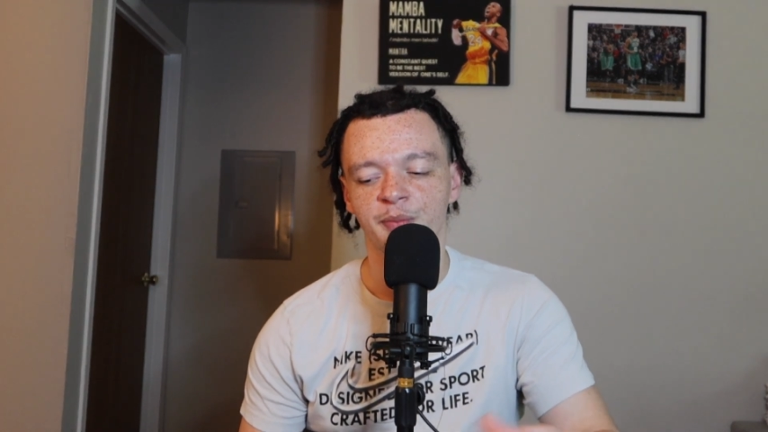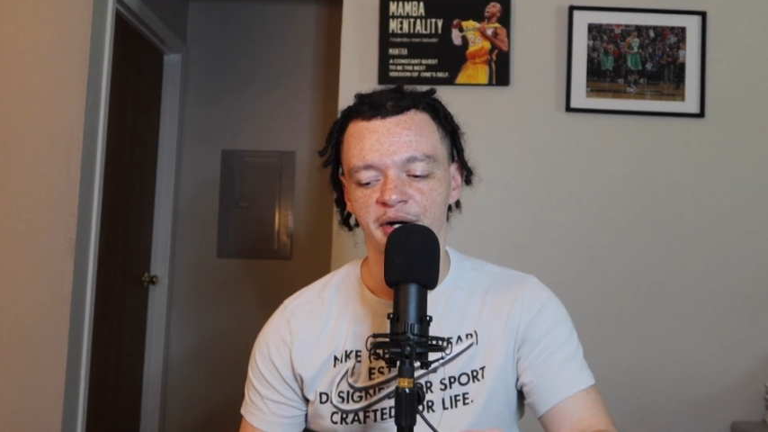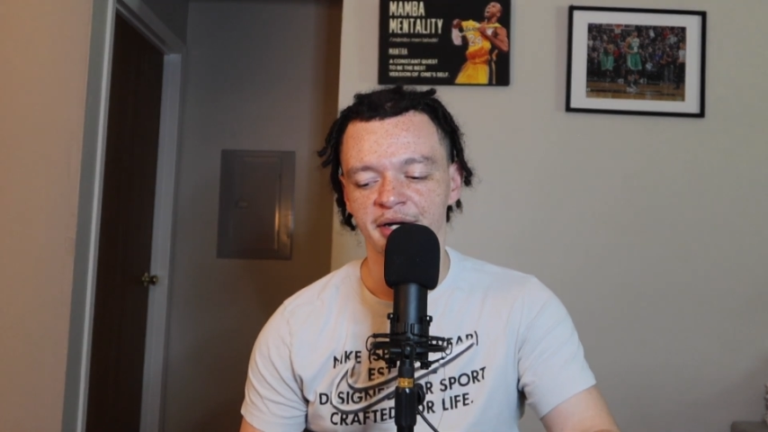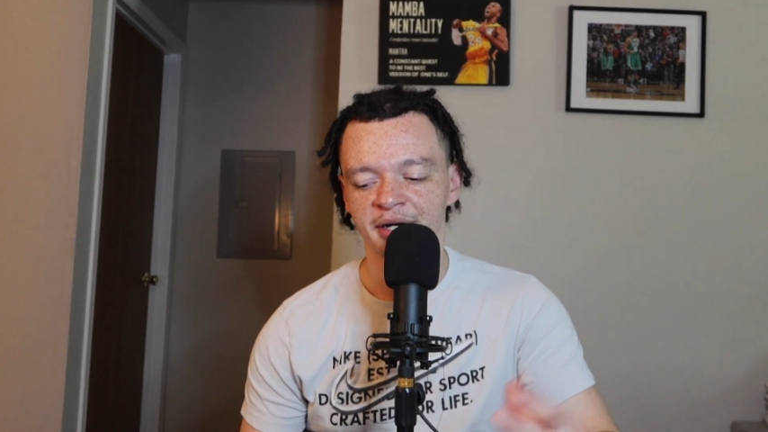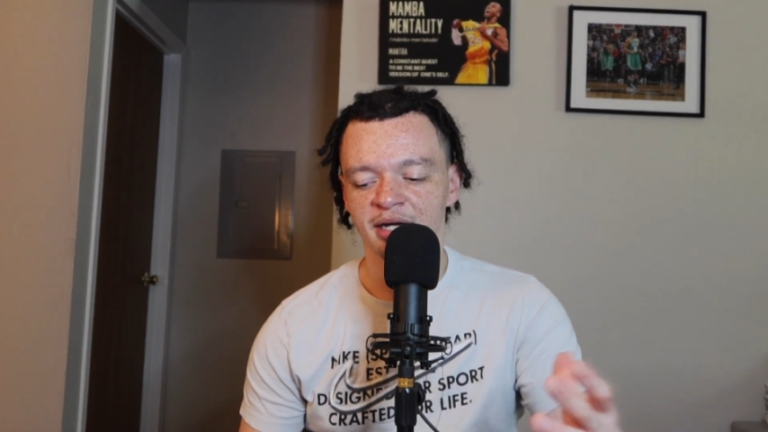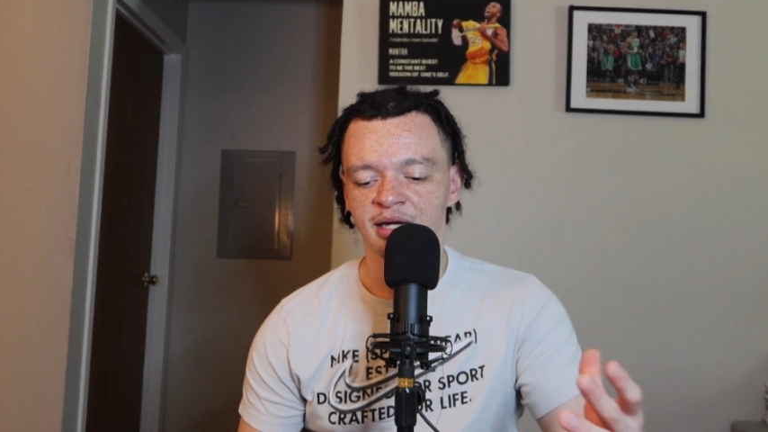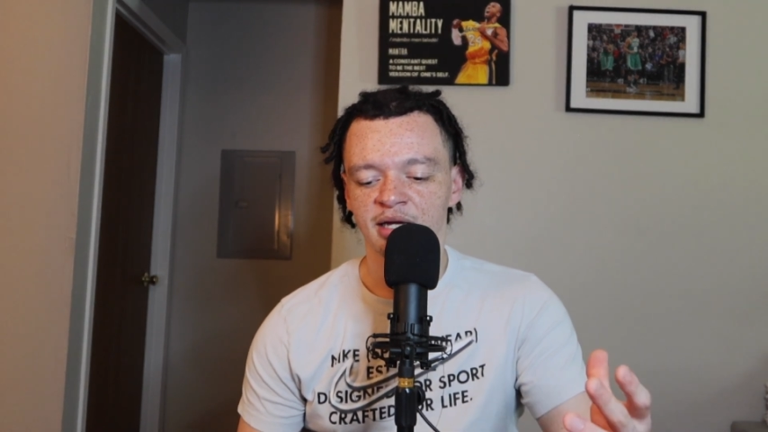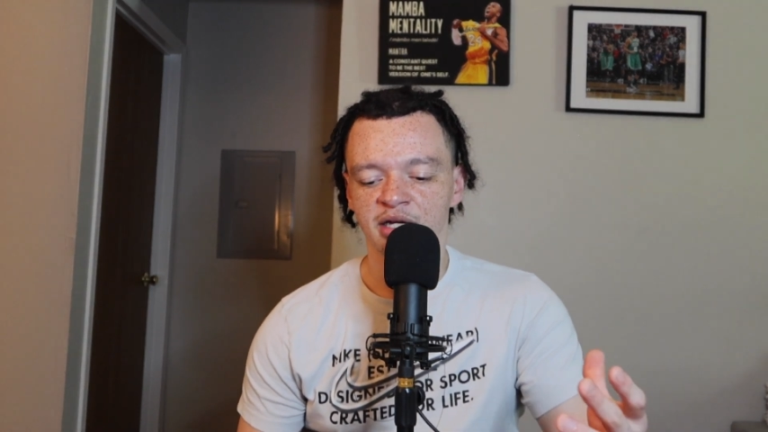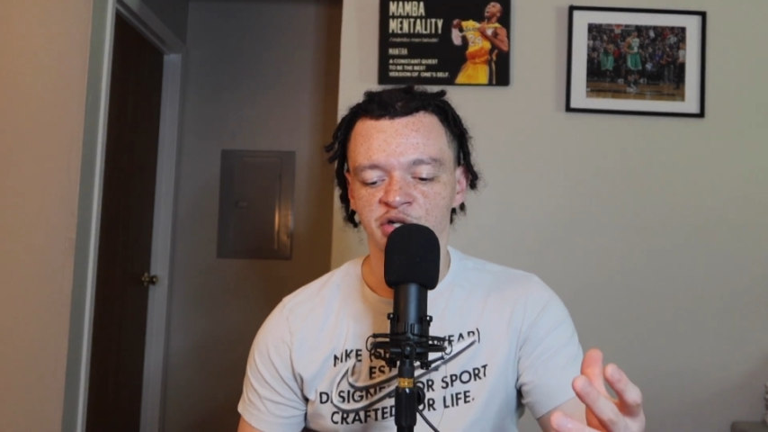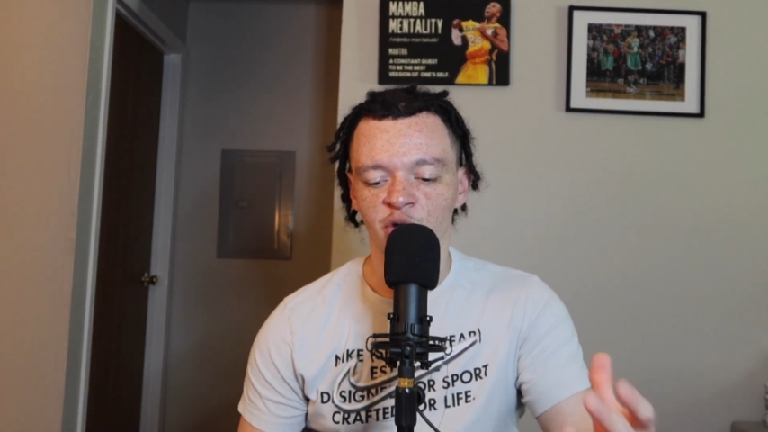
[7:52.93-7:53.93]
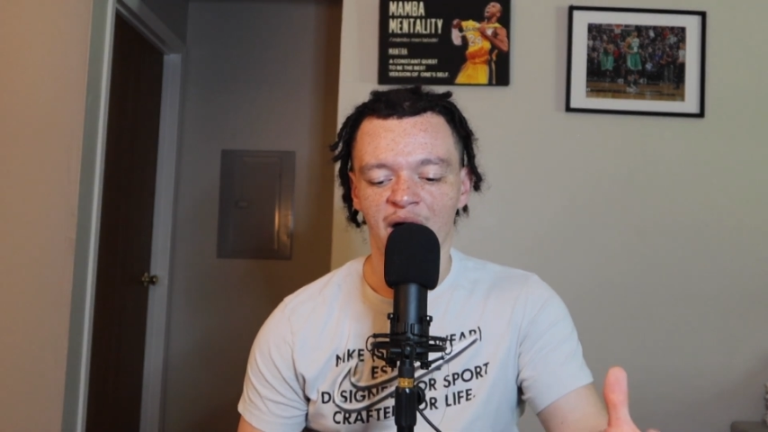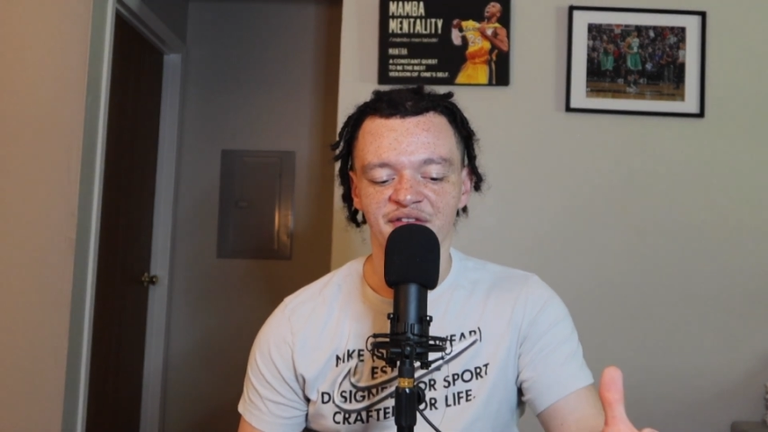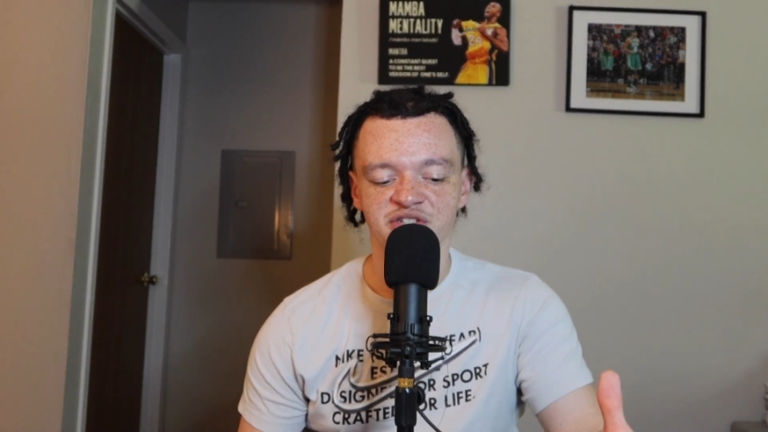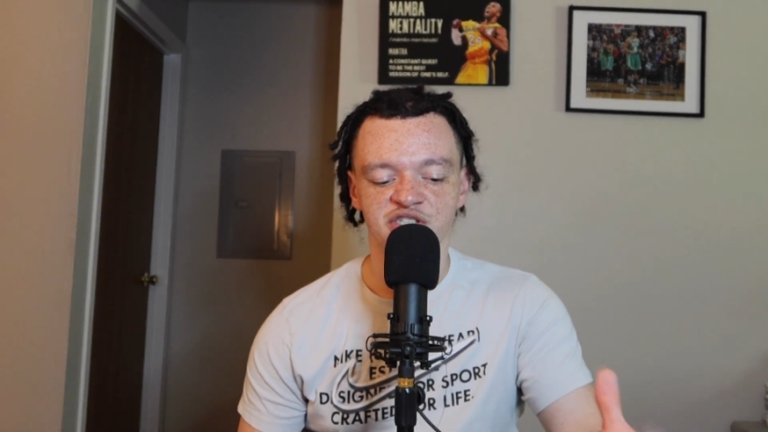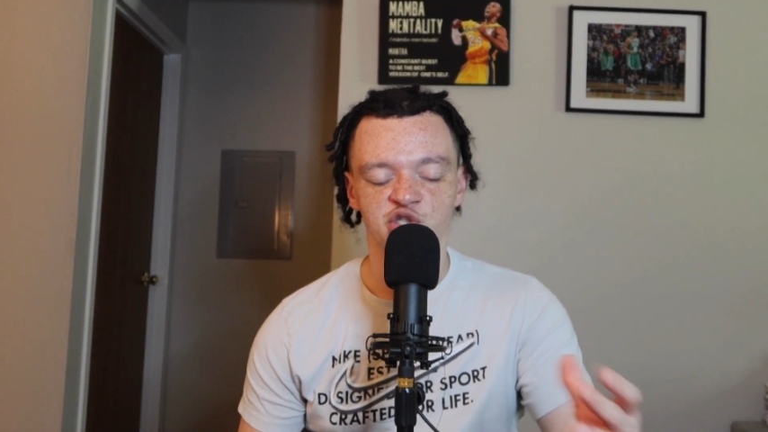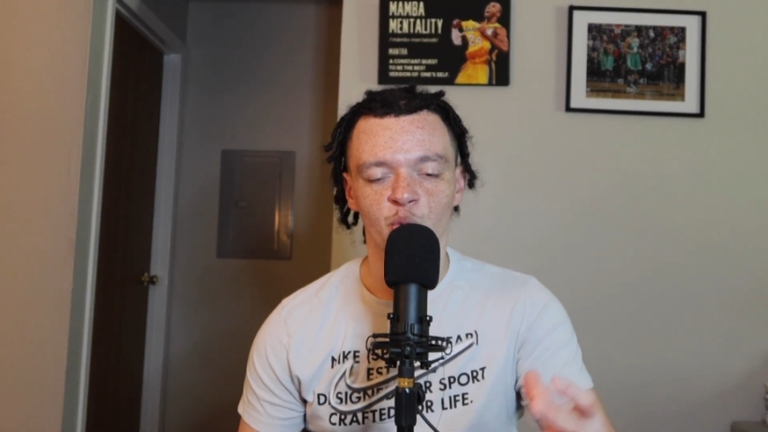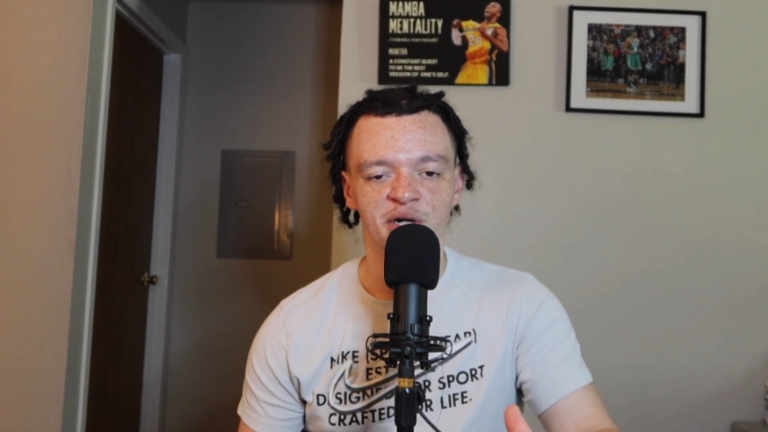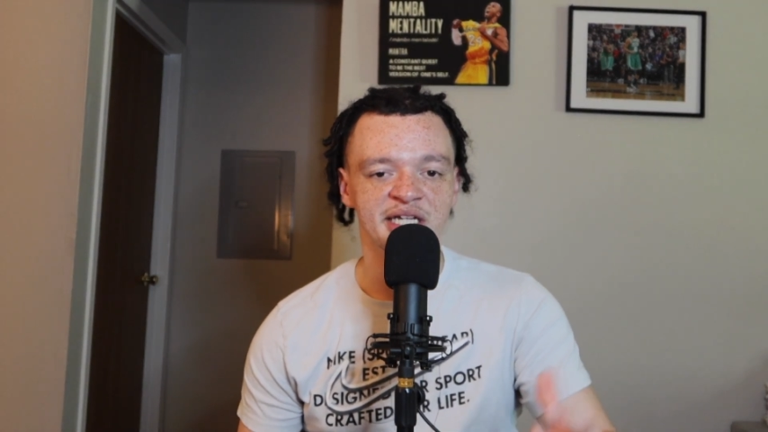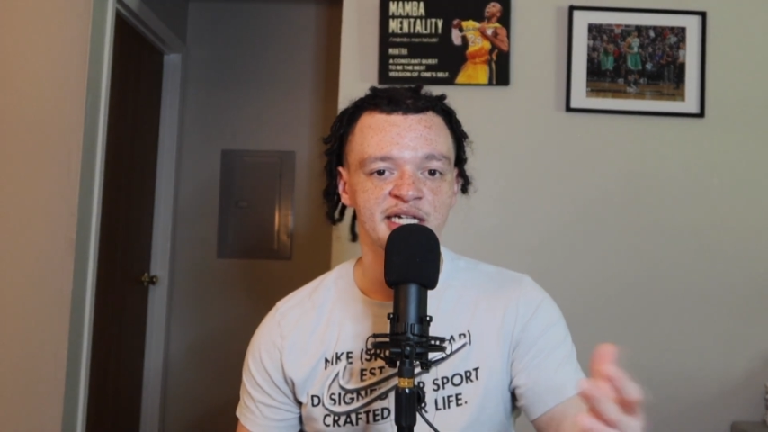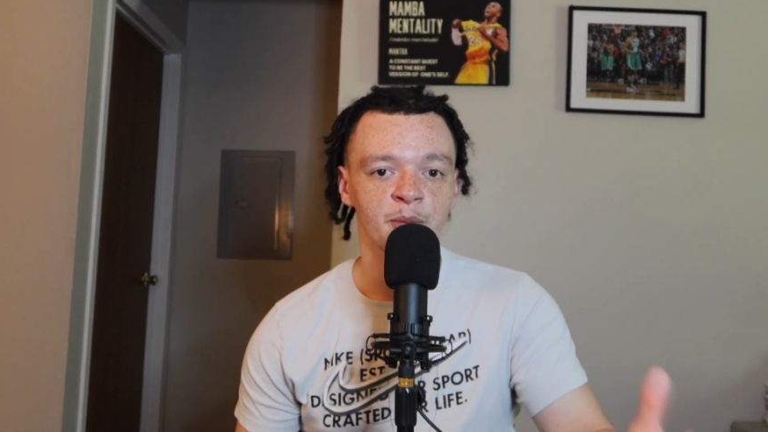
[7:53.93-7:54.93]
But, you know, obviously you want to get